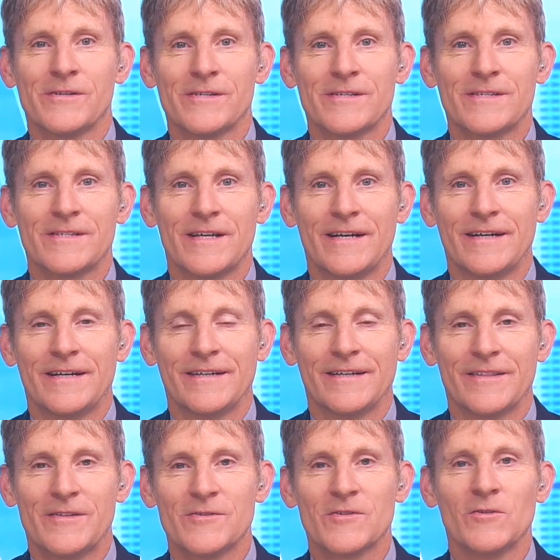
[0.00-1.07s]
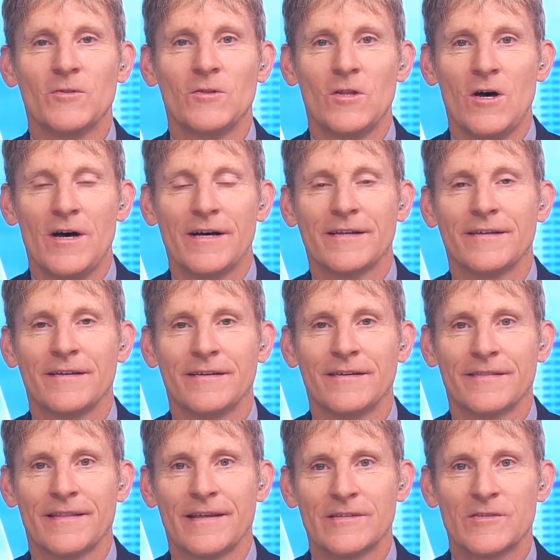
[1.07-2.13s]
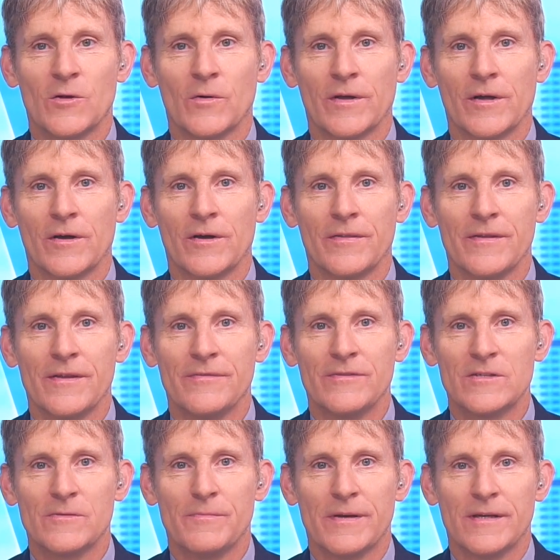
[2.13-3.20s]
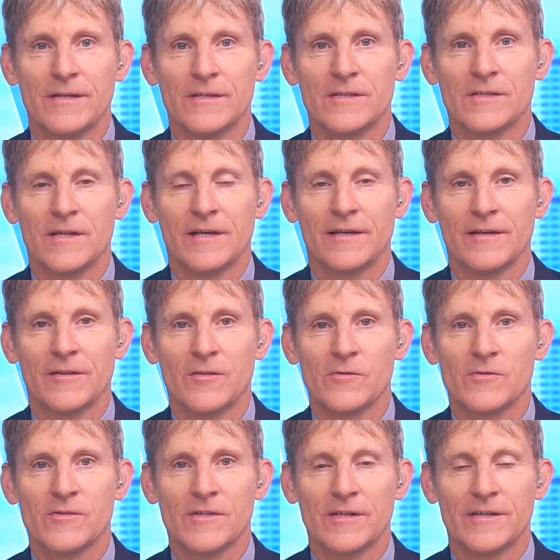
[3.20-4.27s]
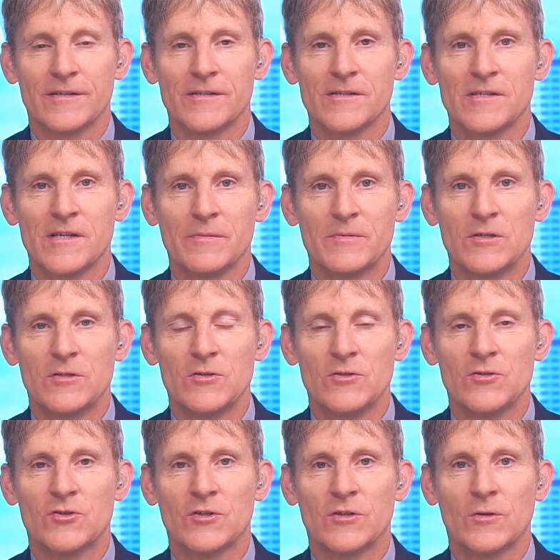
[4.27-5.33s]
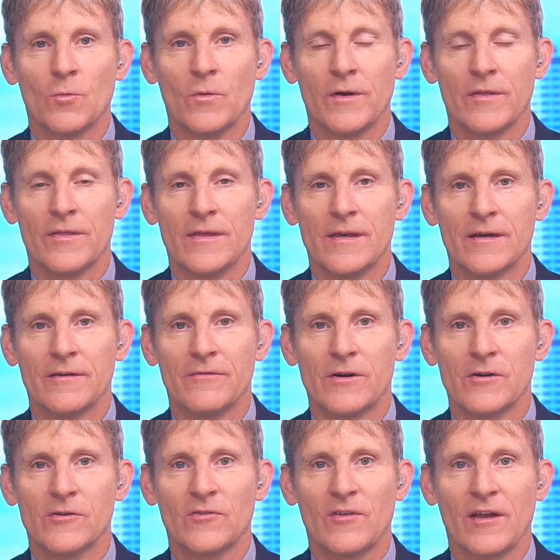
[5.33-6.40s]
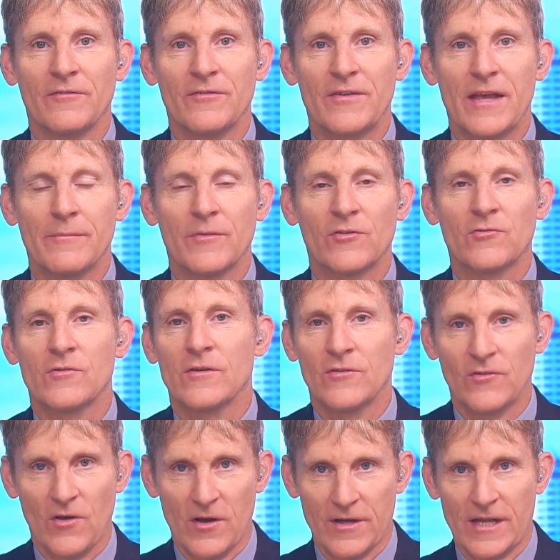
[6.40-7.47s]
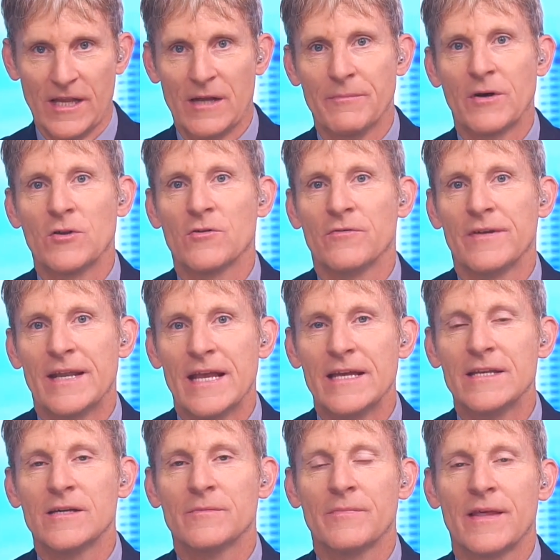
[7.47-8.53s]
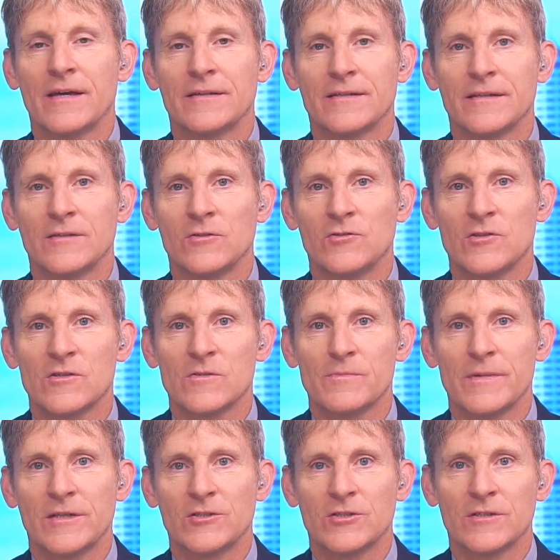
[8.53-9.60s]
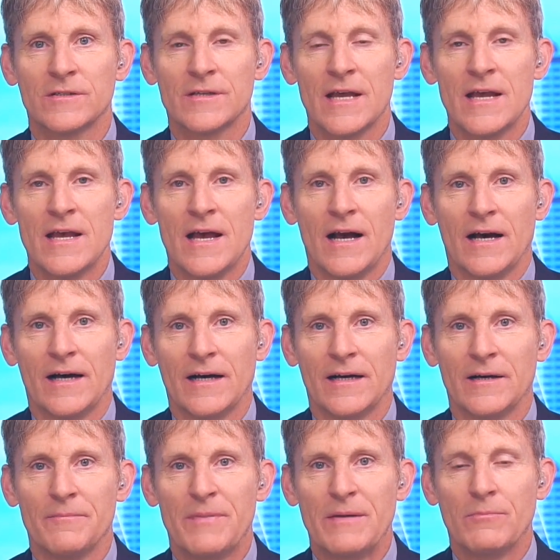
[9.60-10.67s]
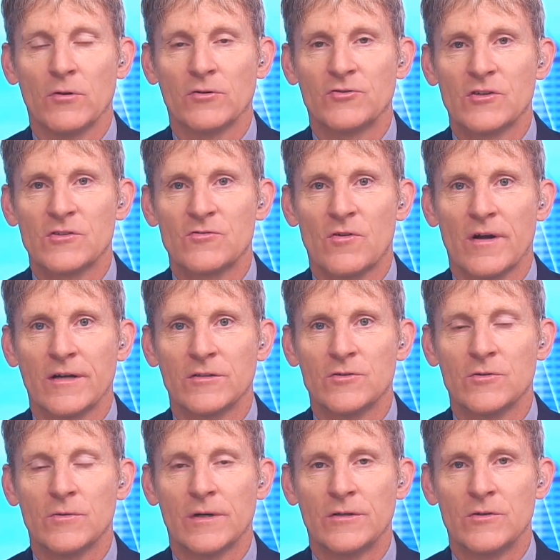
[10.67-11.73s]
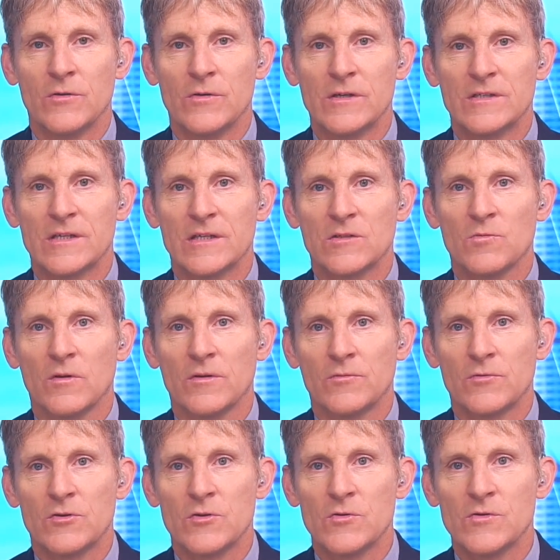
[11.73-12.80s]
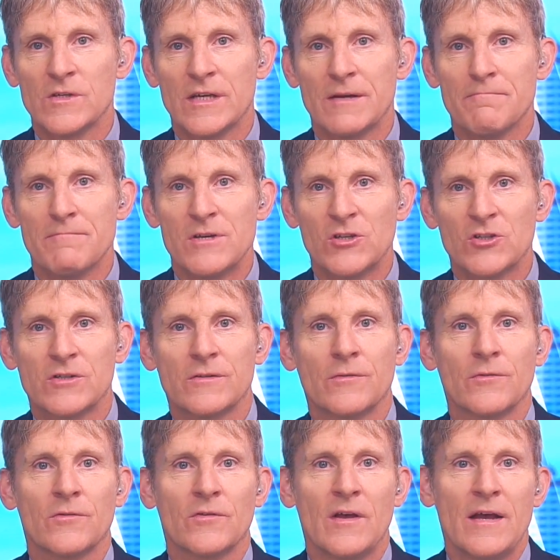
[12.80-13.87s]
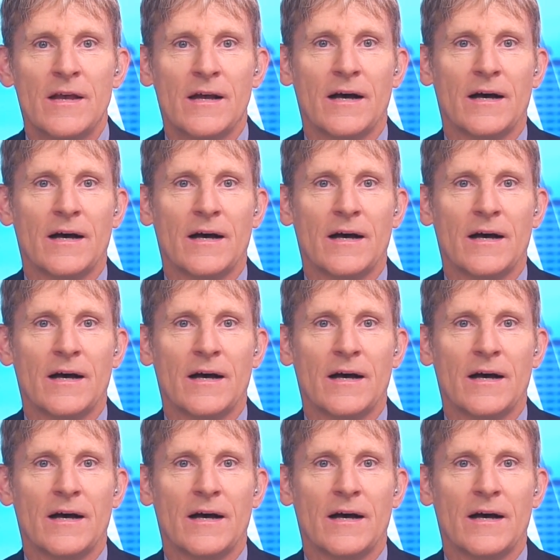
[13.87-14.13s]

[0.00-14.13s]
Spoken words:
Chris. There's a lot that is going on in the EV space. There's the substitution with the various type of chemistries, talking about your vanadium that you just mentioned. People are just trying to do these things while they're reducing emissions.